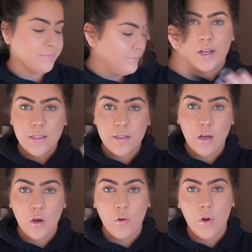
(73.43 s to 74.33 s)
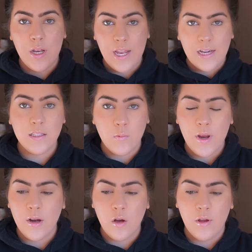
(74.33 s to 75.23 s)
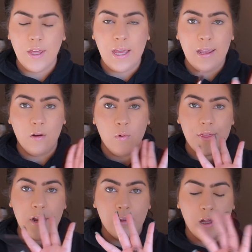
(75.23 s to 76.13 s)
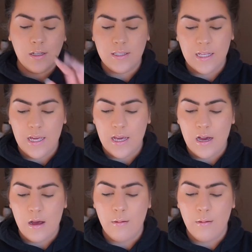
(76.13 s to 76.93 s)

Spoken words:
Alright, so next we are going in with our Luxie